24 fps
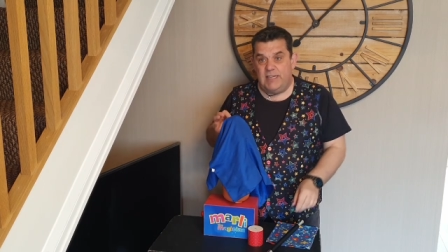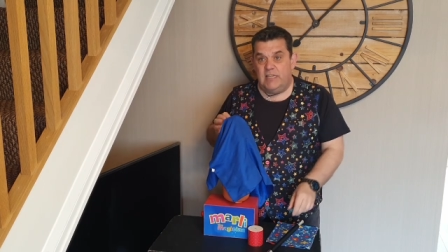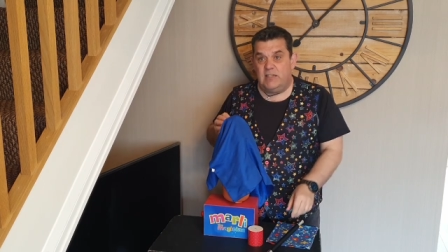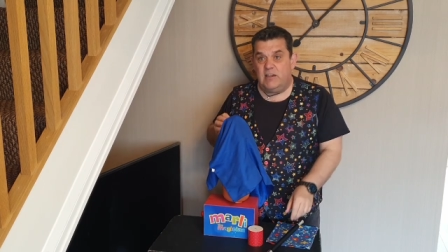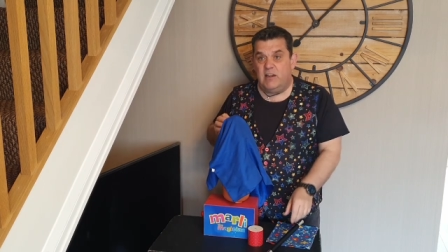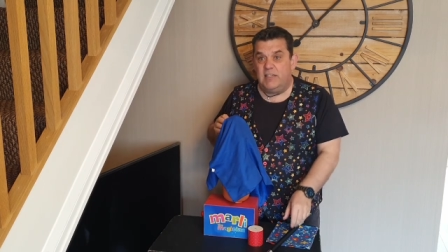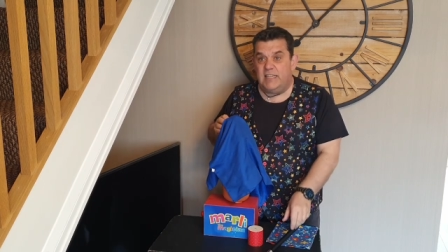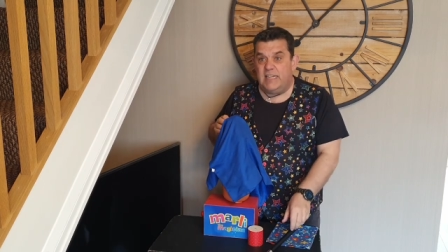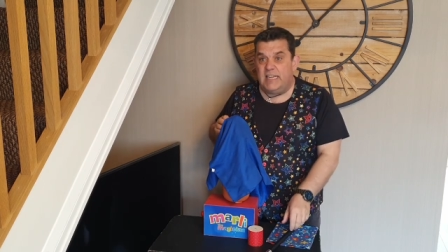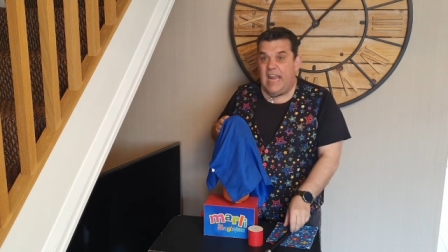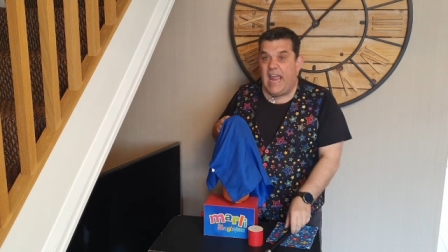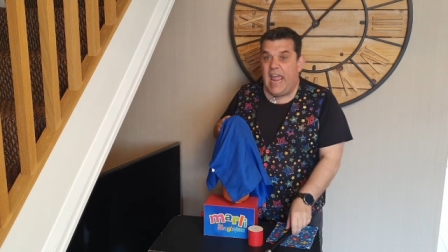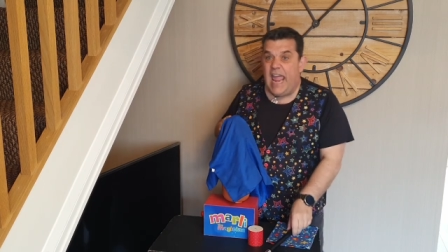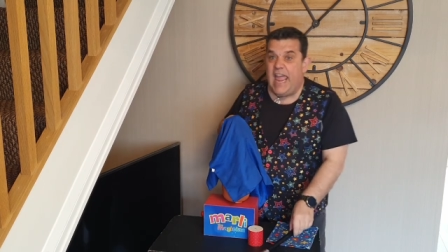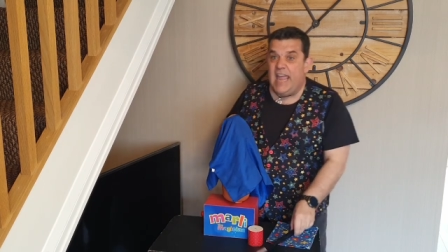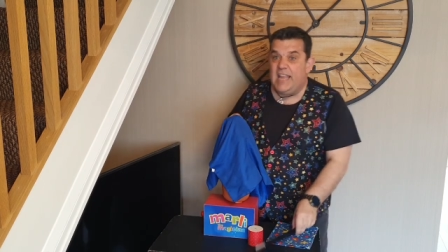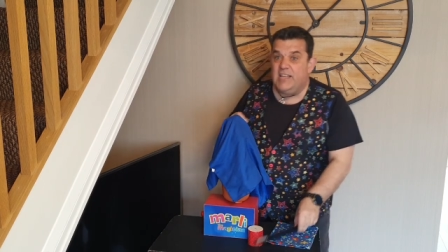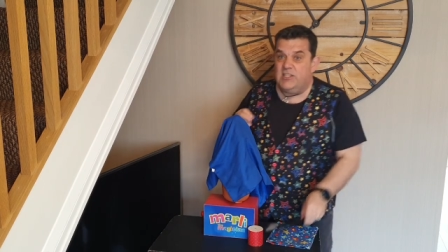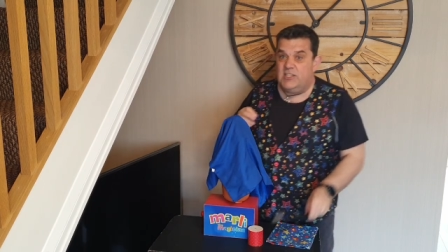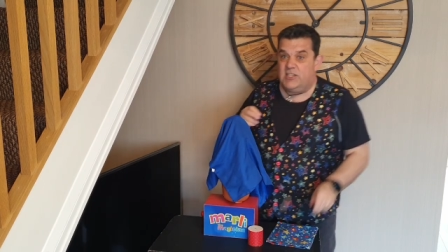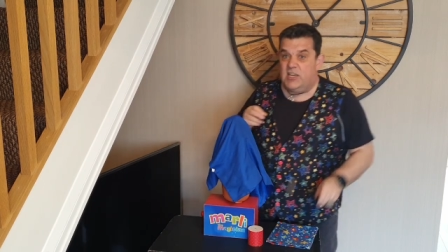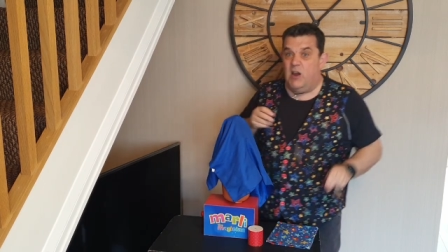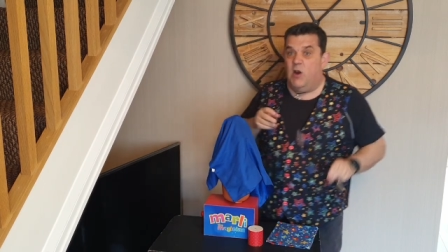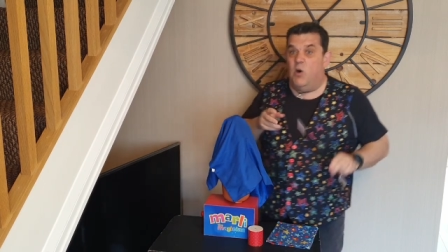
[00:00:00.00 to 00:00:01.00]
and I need
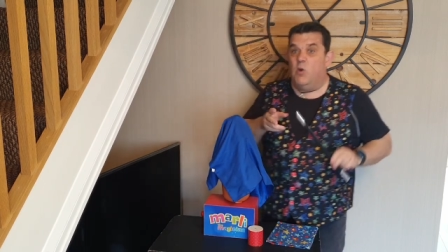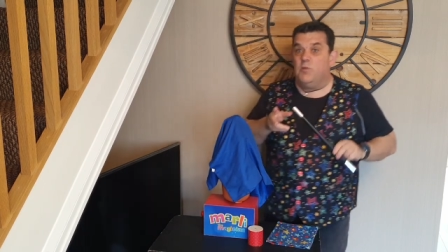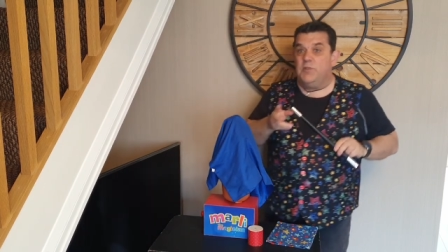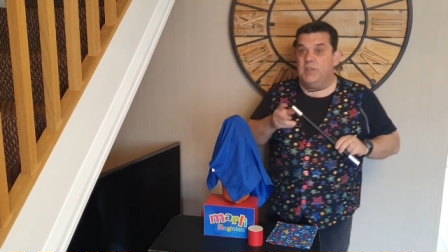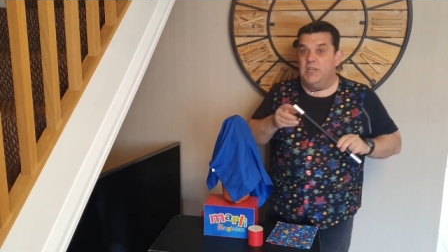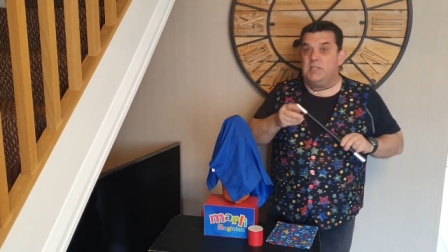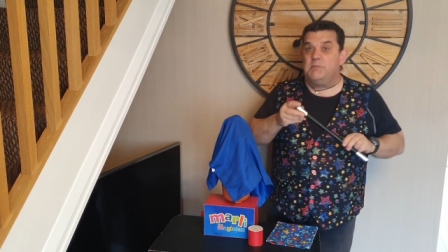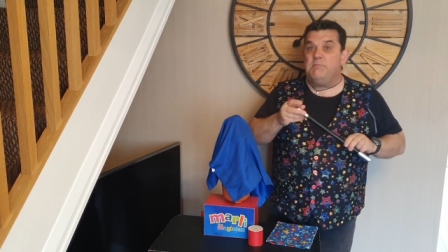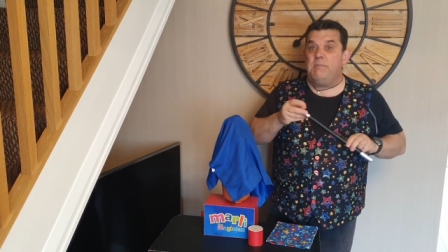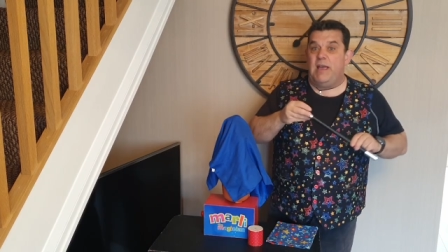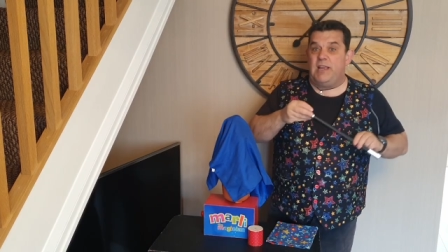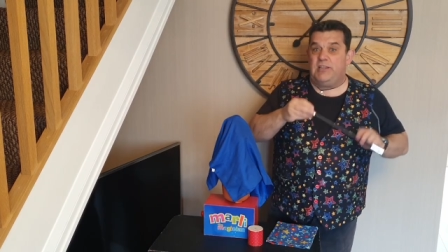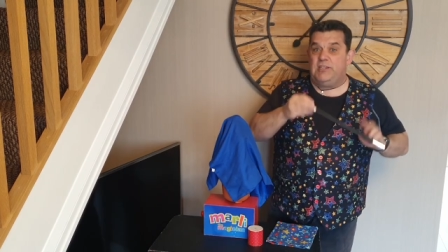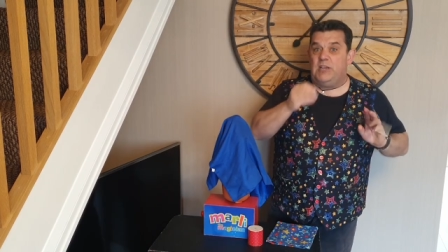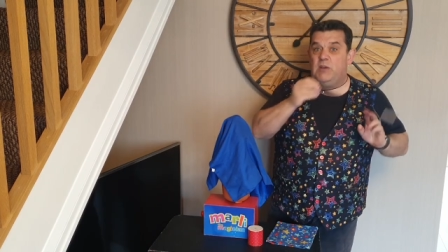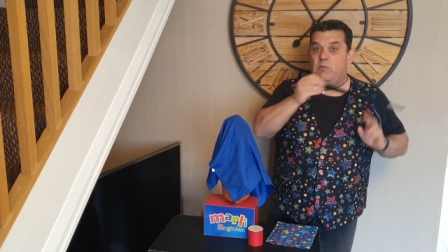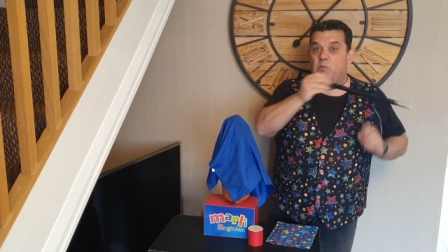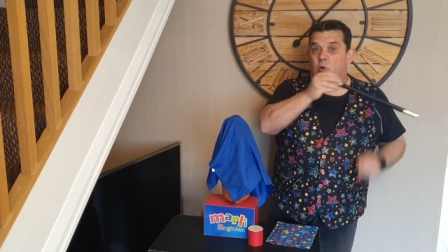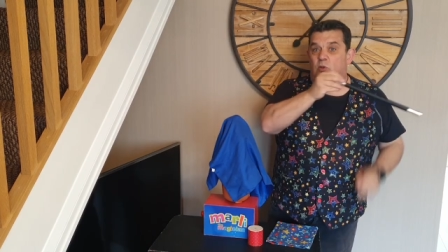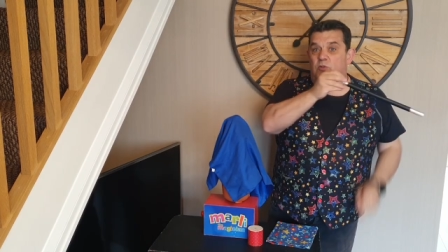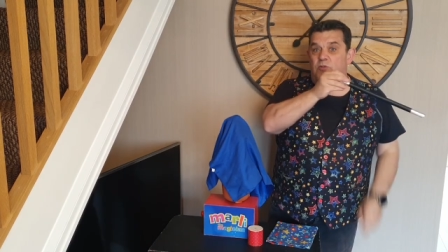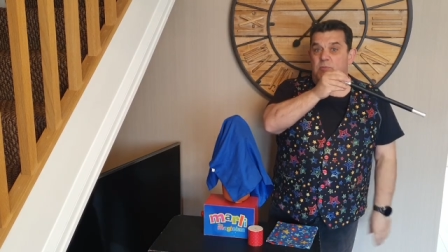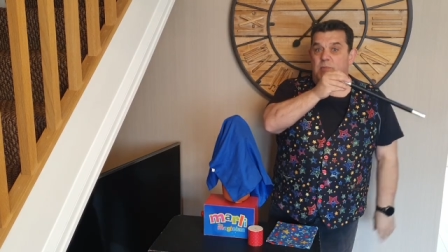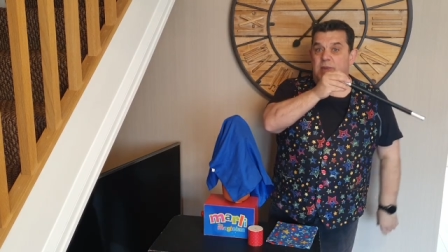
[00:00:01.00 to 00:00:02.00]
hands to hold this magic
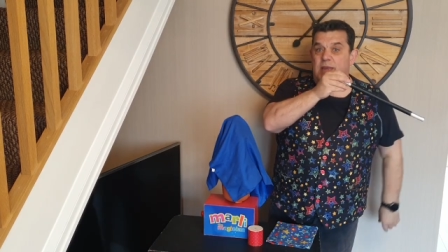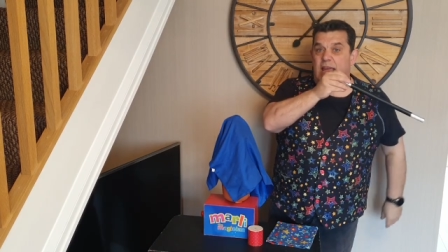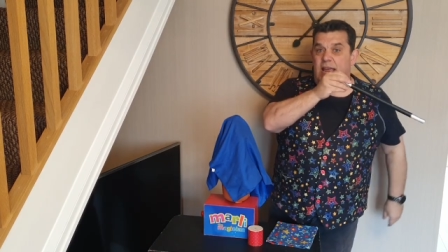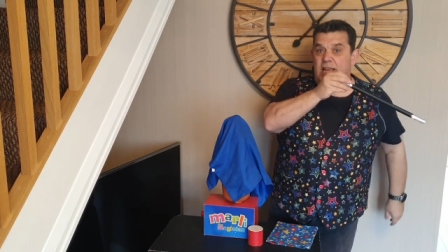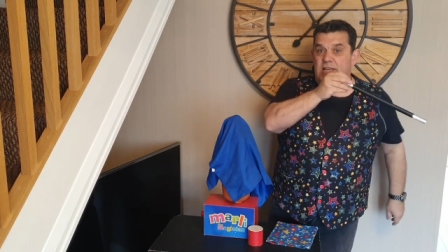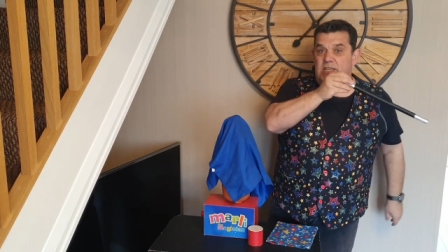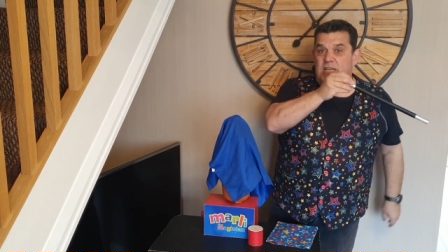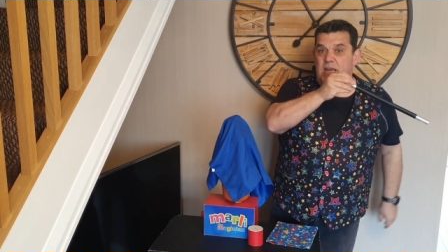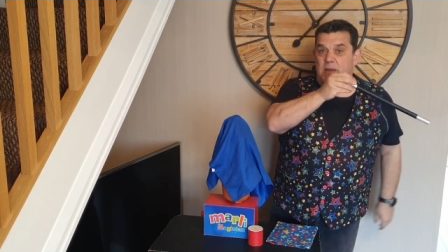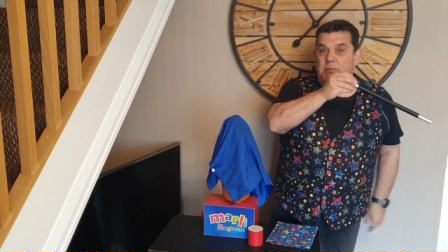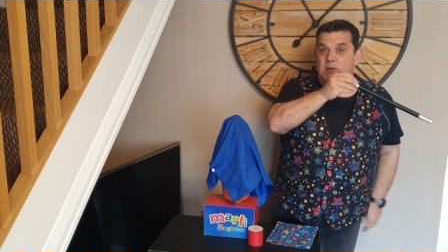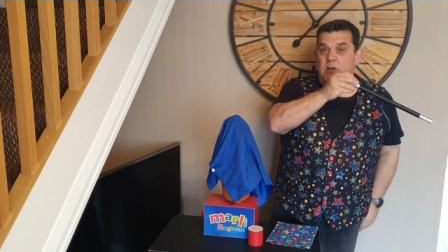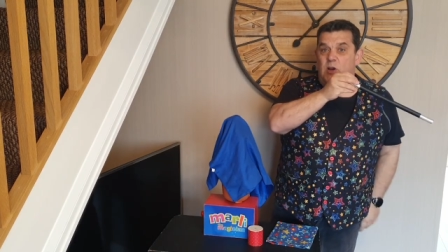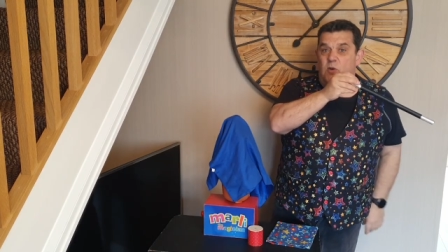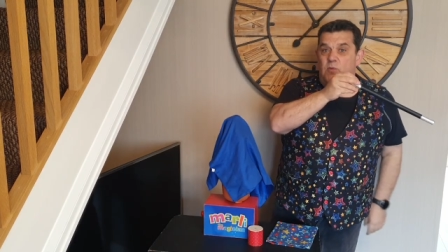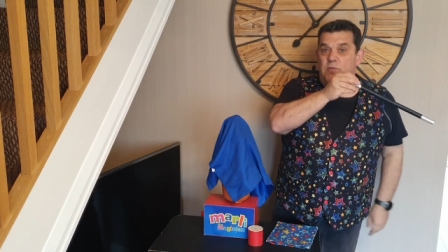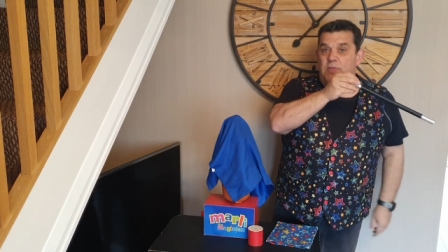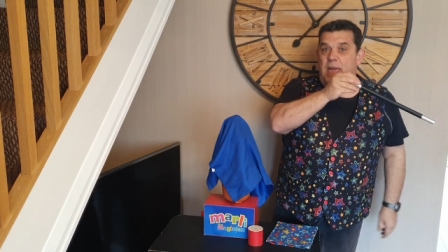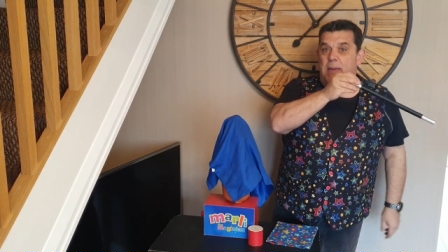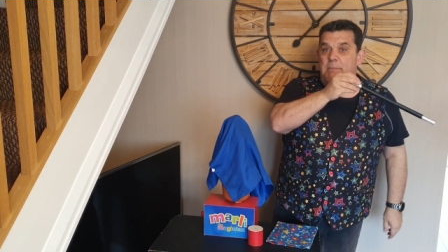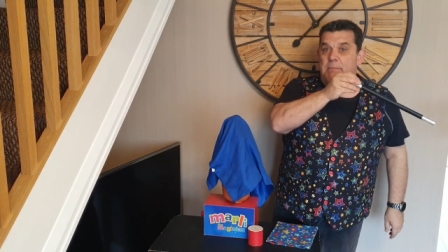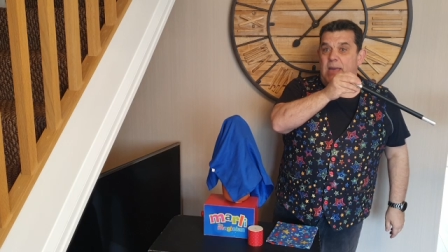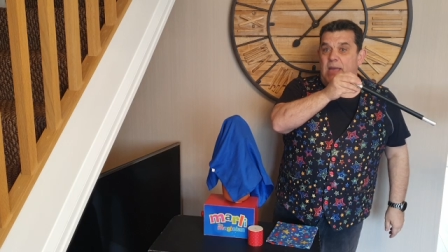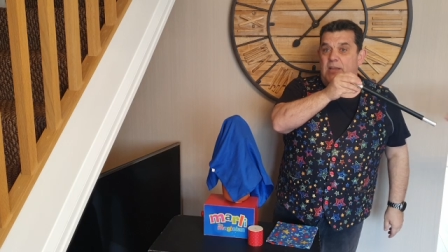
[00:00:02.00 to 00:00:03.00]
wand for me. Hands, come and hold
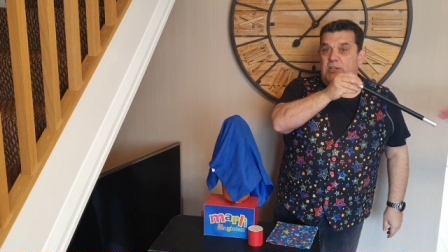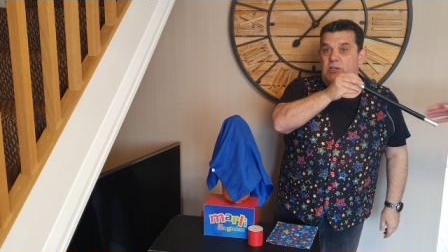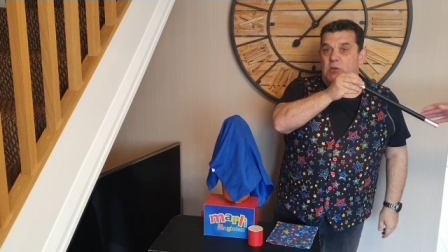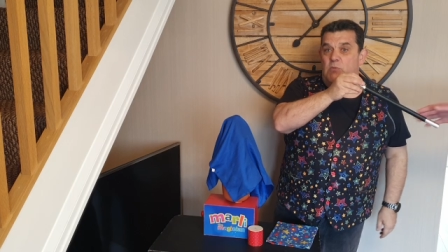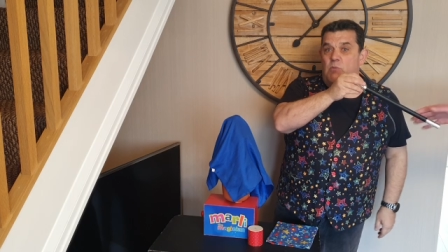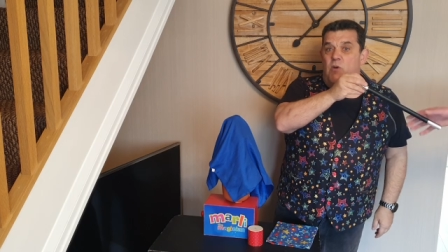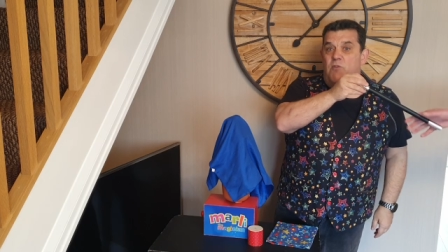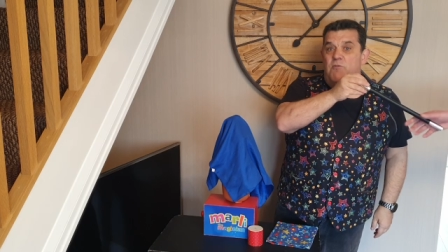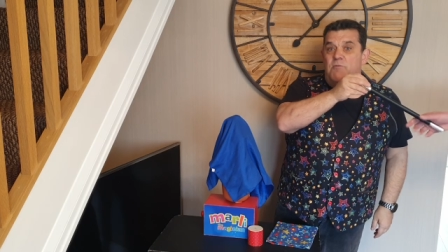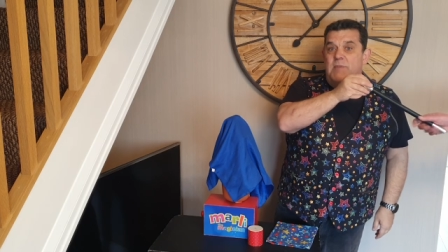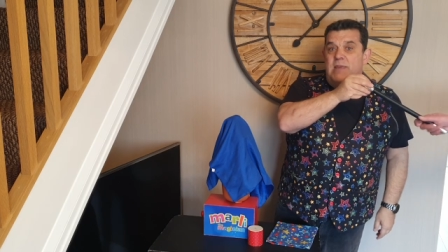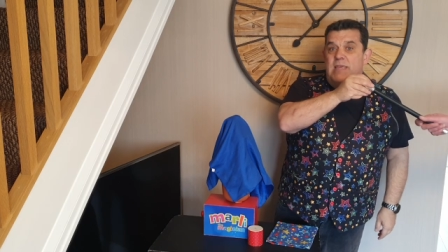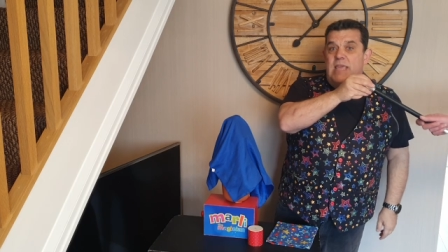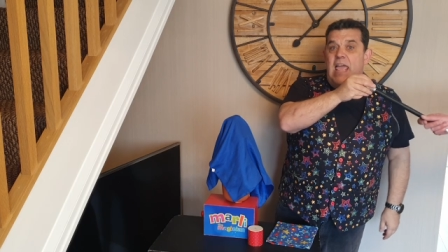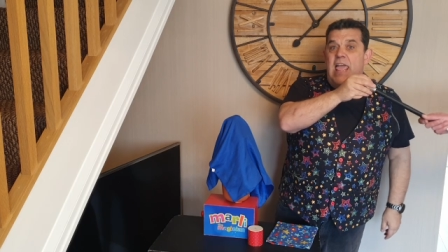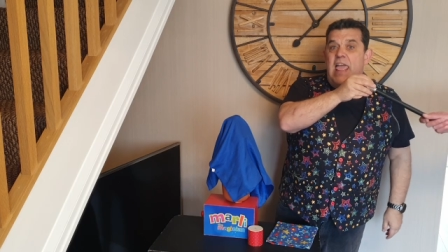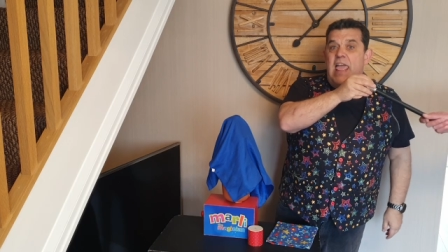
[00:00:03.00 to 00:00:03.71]
that magic wand for me.